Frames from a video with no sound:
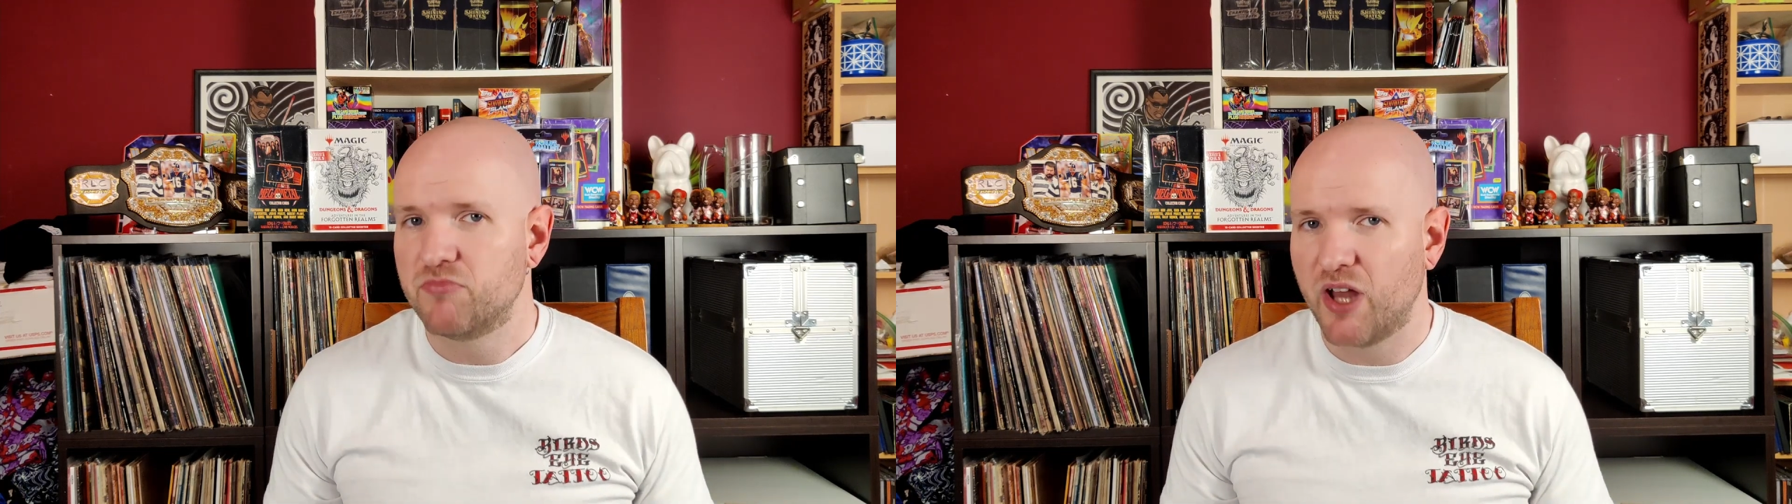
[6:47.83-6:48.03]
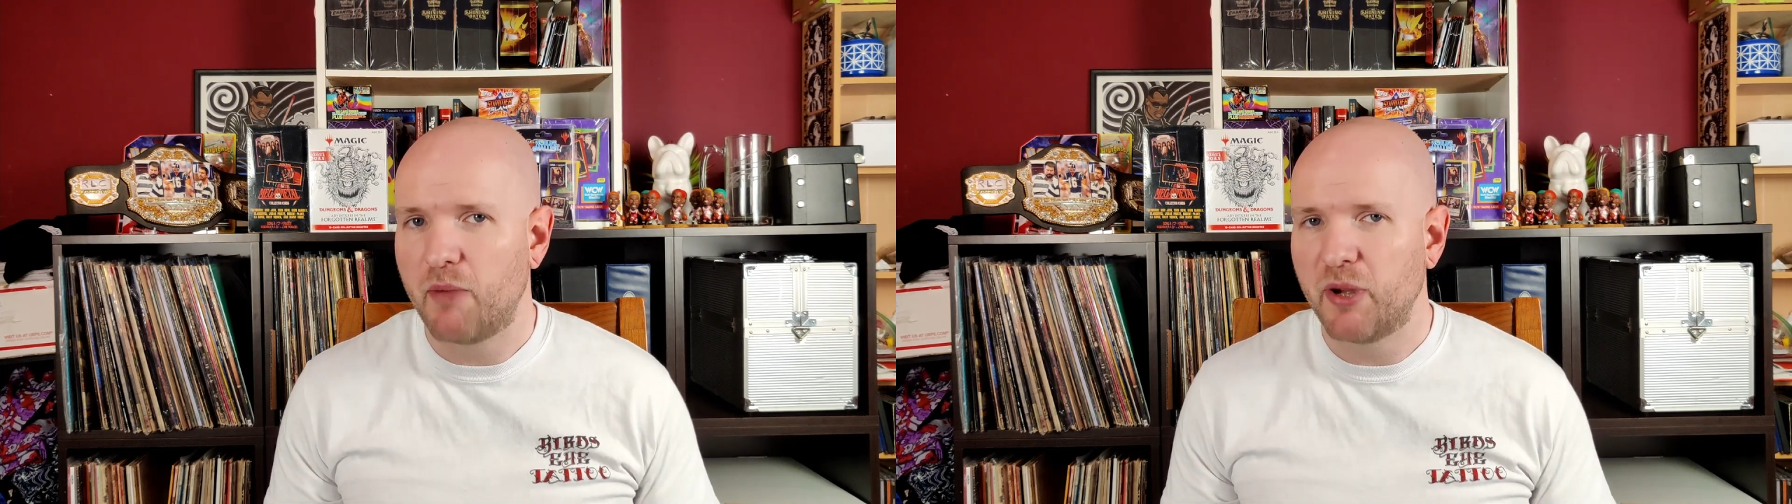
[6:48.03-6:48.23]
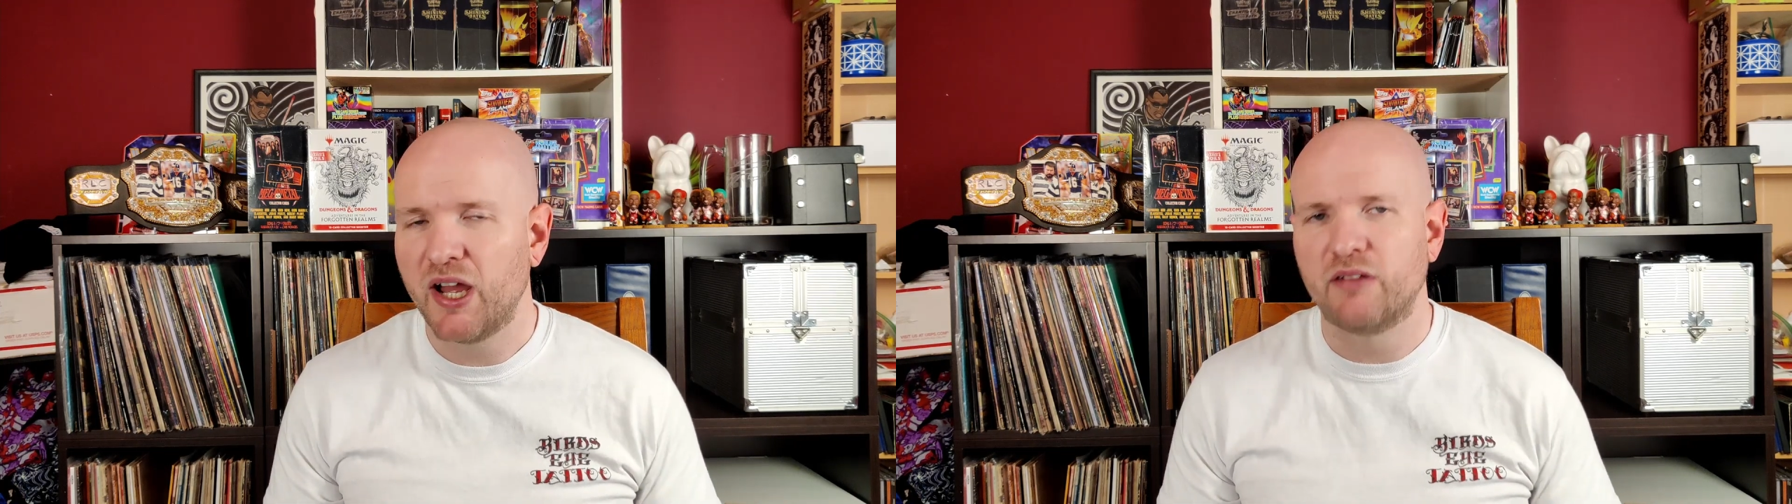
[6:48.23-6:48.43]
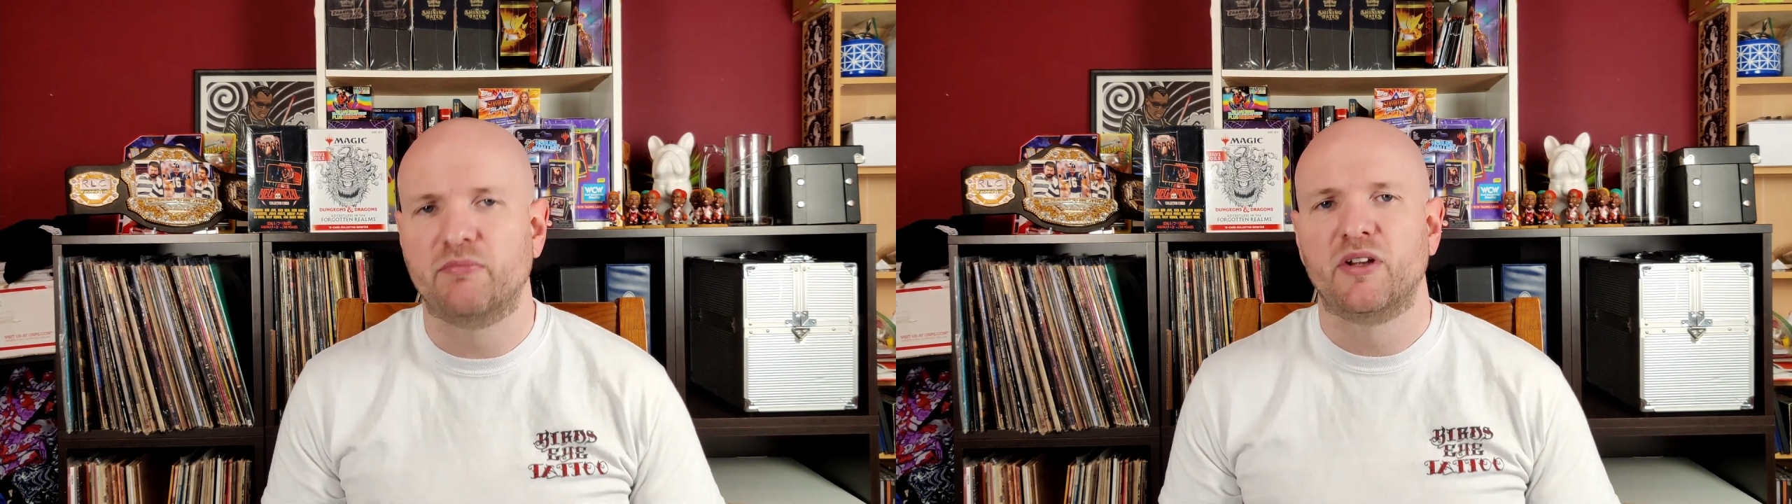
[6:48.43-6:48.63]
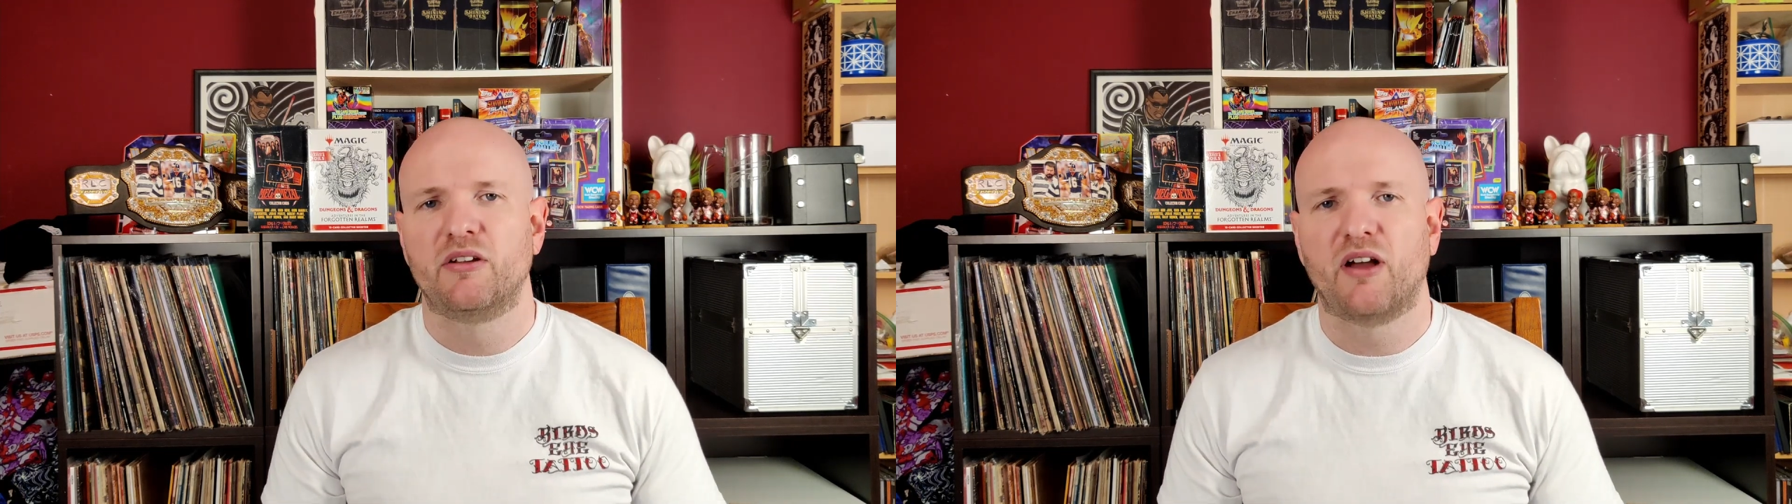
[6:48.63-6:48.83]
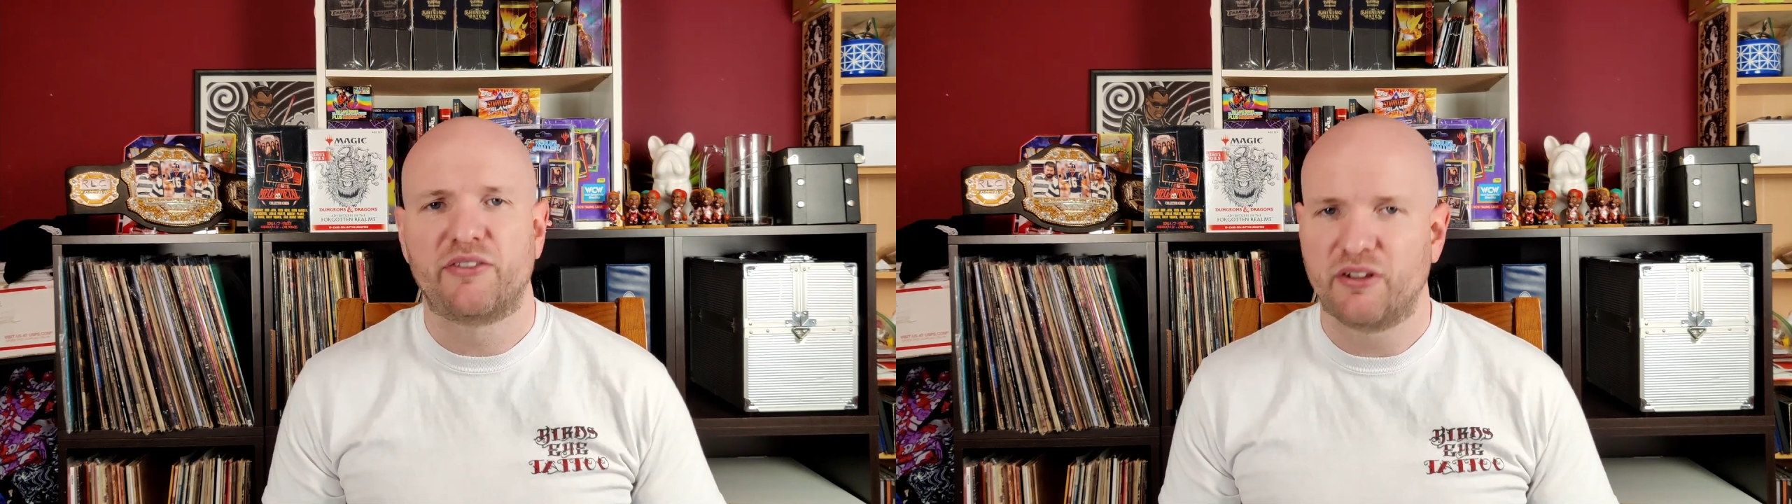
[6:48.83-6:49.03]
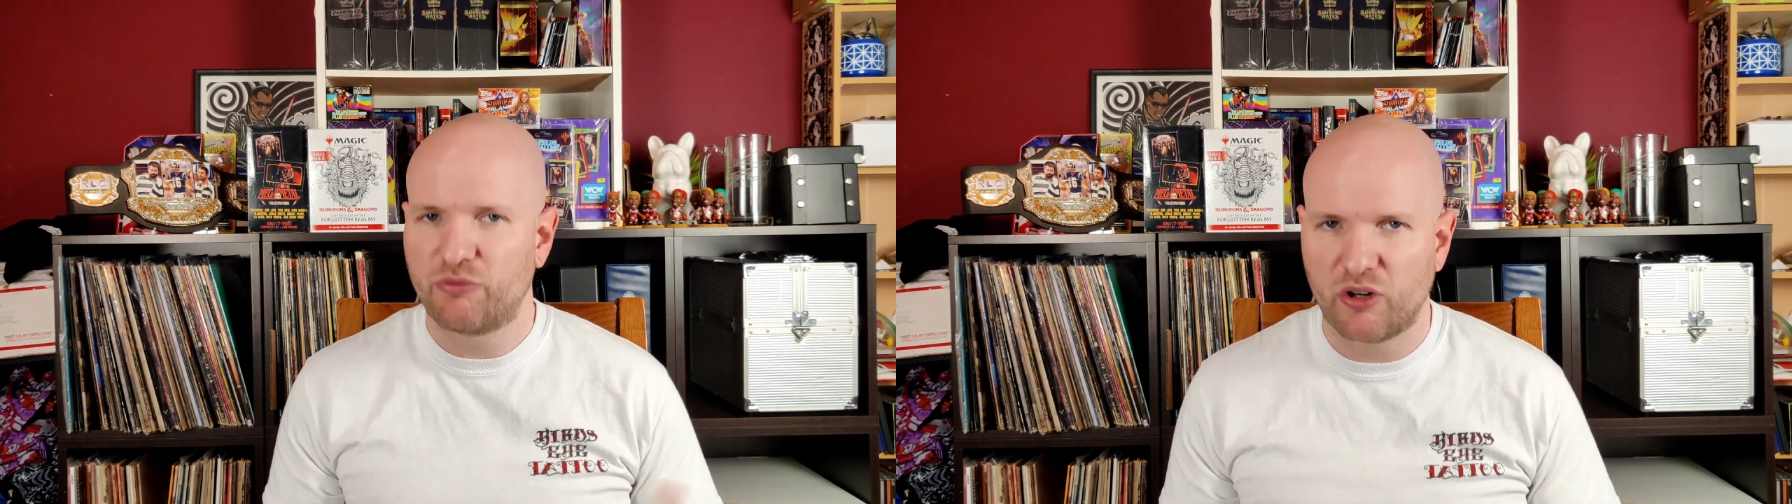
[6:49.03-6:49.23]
not bad. I think